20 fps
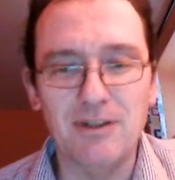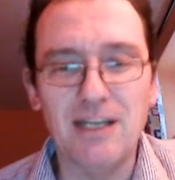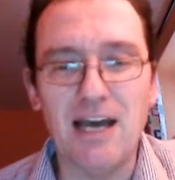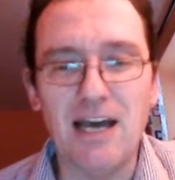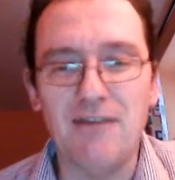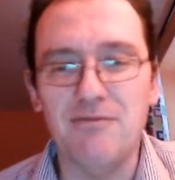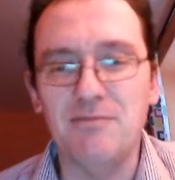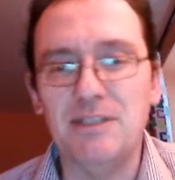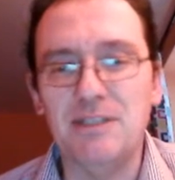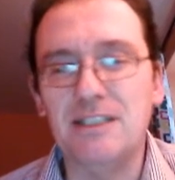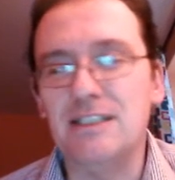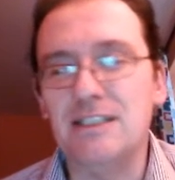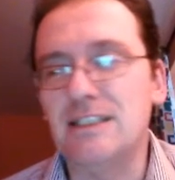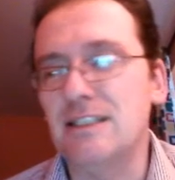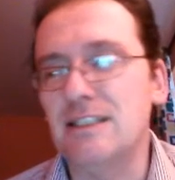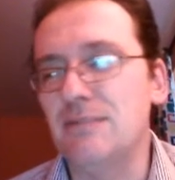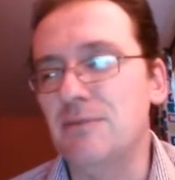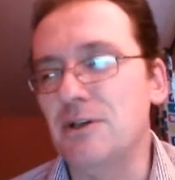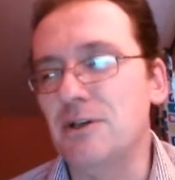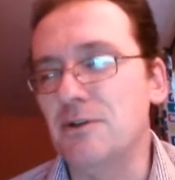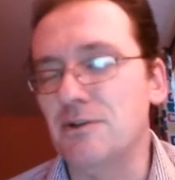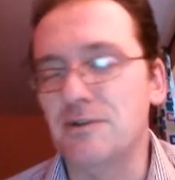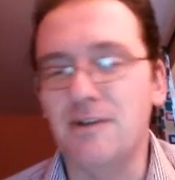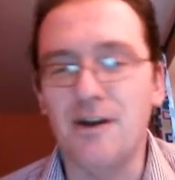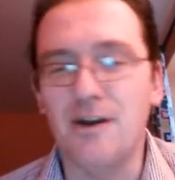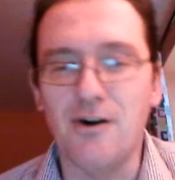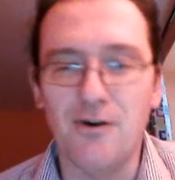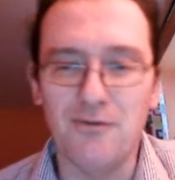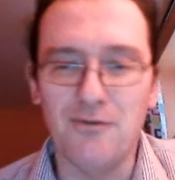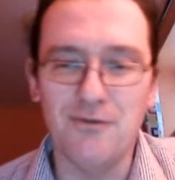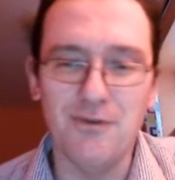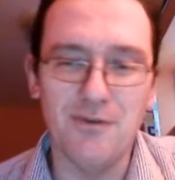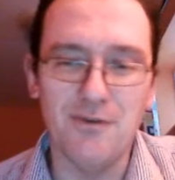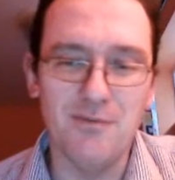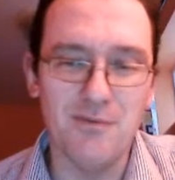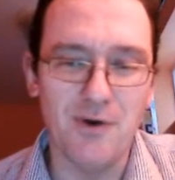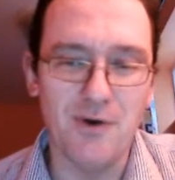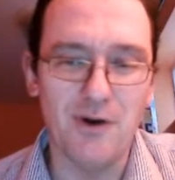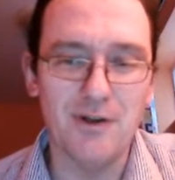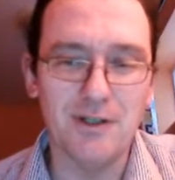governments because they are often the
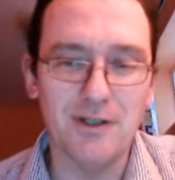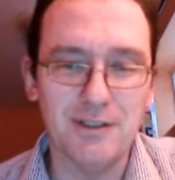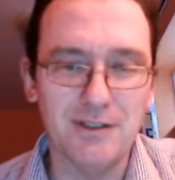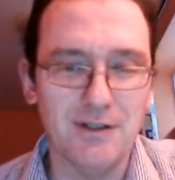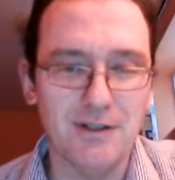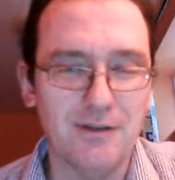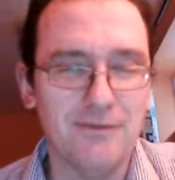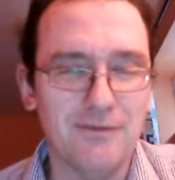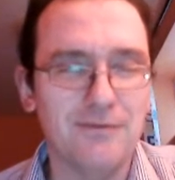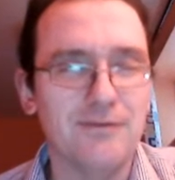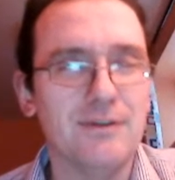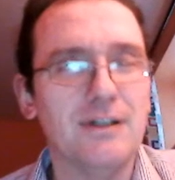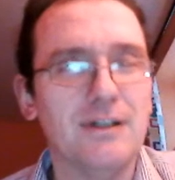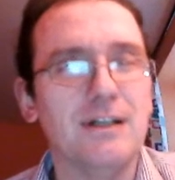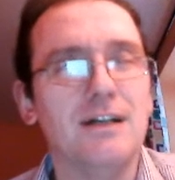product of